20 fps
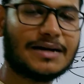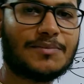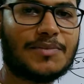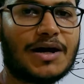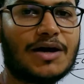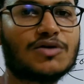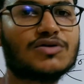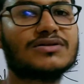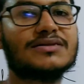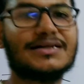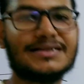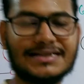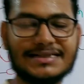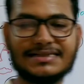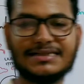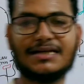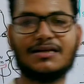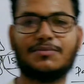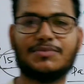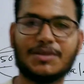about the
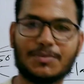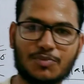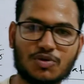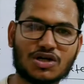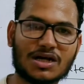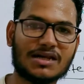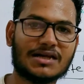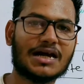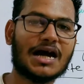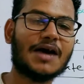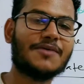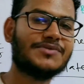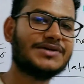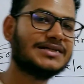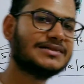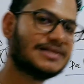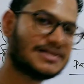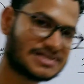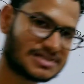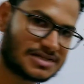detail of the buccal
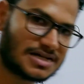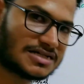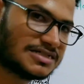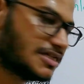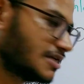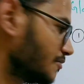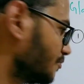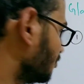cavity, the structure